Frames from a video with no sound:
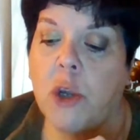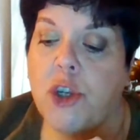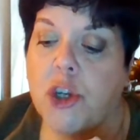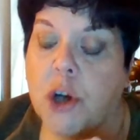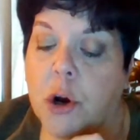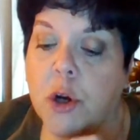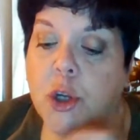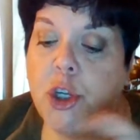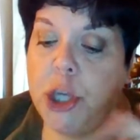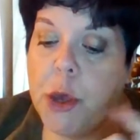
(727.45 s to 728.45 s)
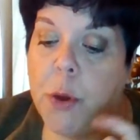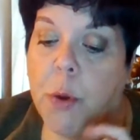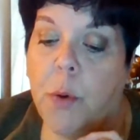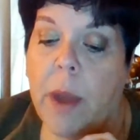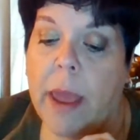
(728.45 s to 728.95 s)
charge
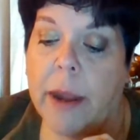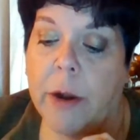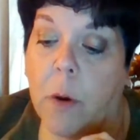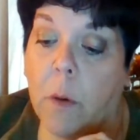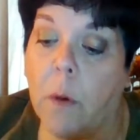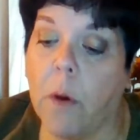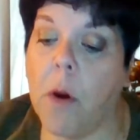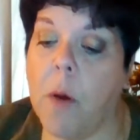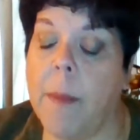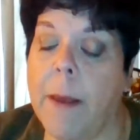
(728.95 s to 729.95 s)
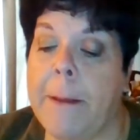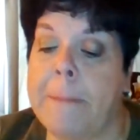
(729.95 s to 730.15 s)
you an arm